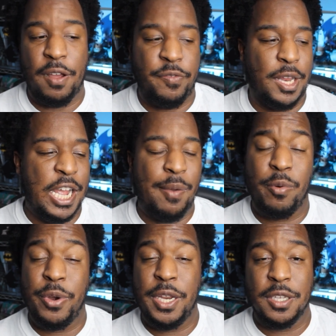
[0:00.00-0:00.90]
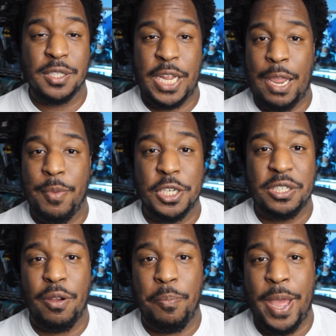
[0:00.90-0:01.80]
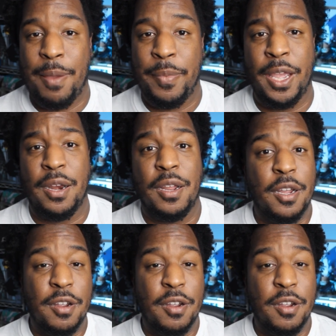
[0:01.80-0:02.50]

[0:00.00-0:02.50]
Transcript: I feel like I've been reading the same issue of Batman